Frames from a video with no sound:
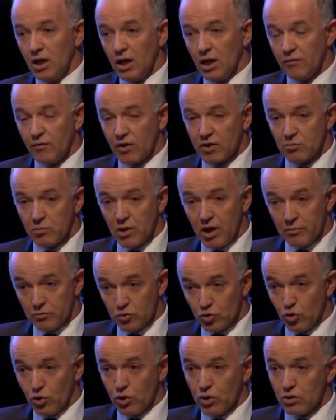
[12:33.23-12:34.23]
if I
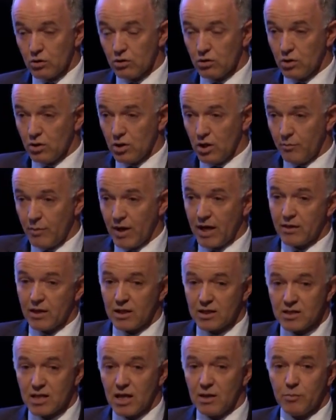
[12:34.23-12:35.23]
talk about
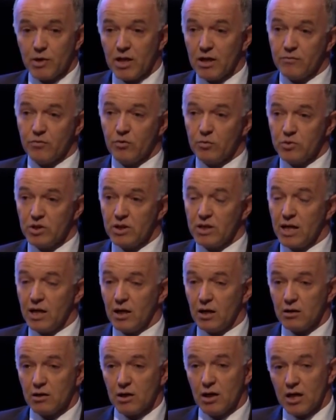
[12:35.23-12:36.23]
that same platform today,